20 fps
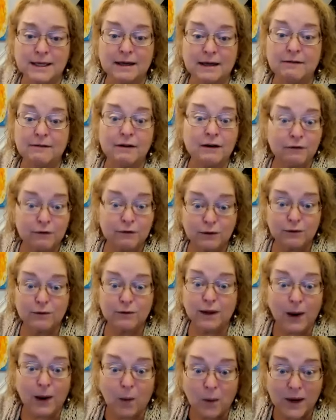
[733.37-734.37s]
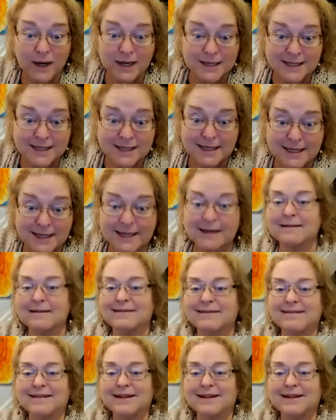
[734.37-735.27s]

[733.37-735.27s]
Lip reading: even if you like want to see it.